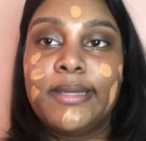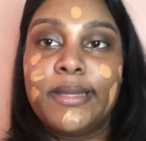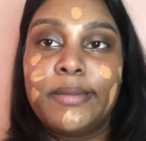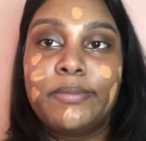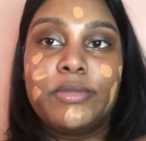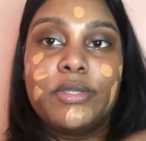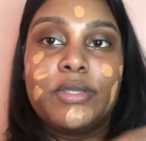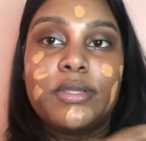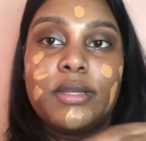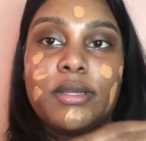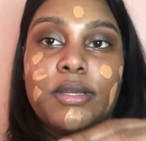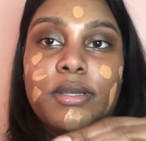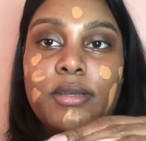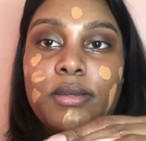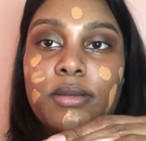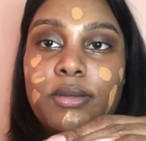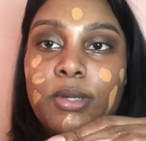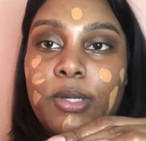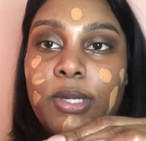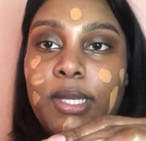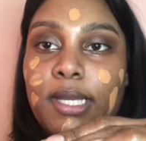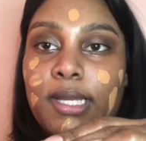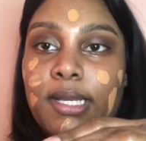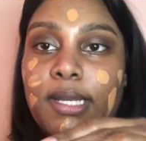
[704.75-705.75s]
I'm just going to
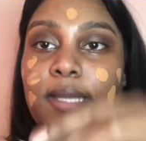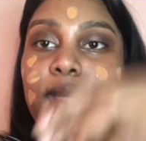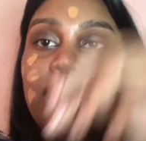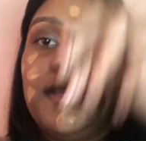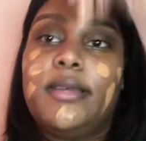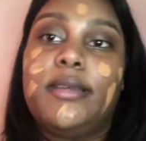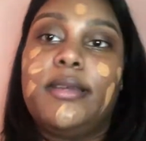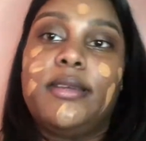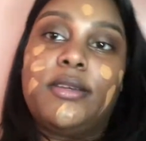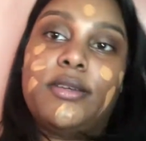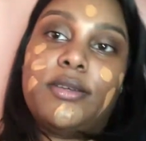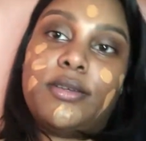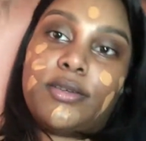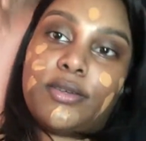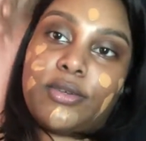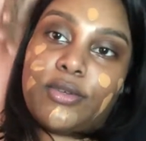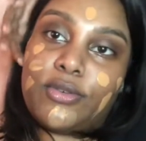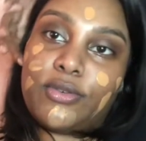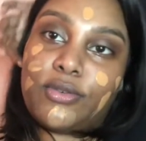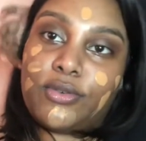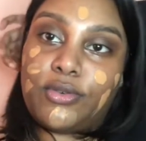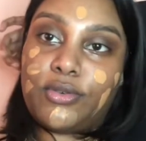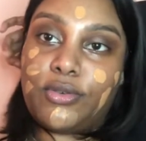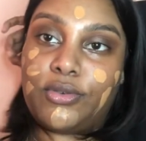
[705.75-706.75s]
quickly
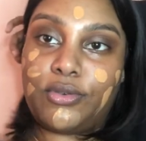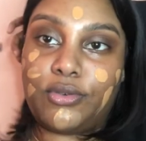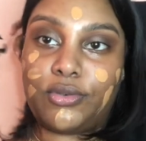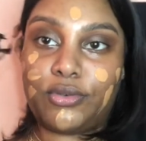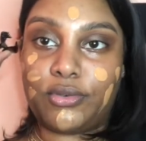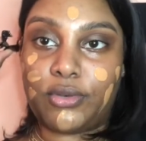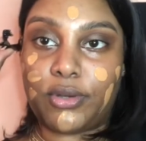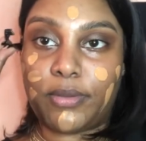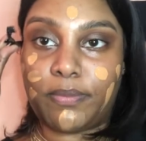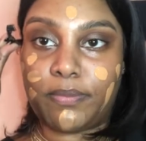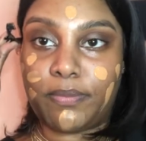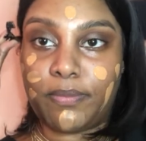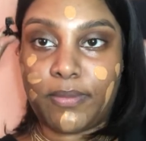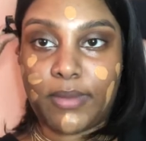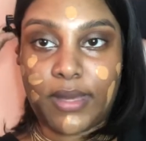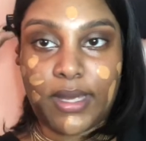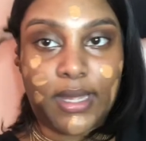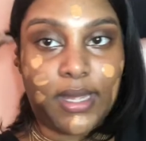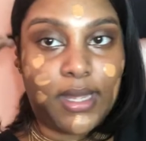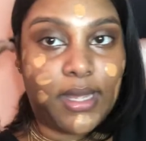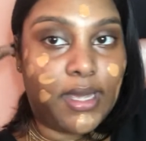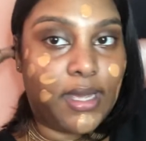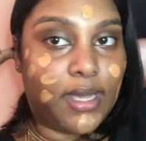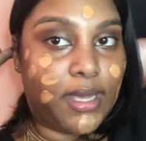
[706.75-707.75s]
grip my
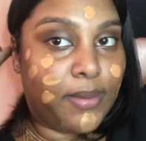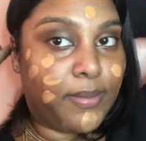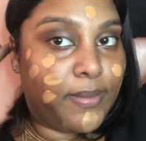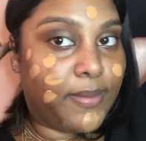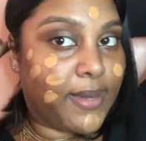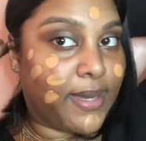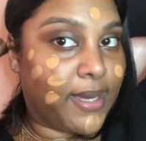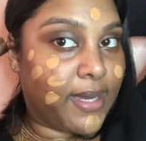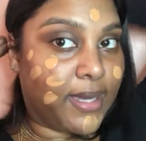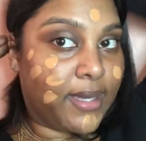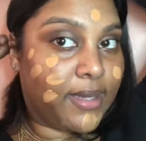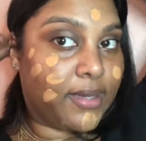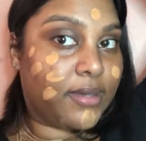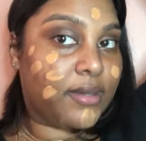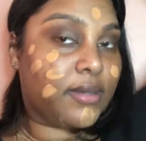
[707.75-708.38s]
hair back.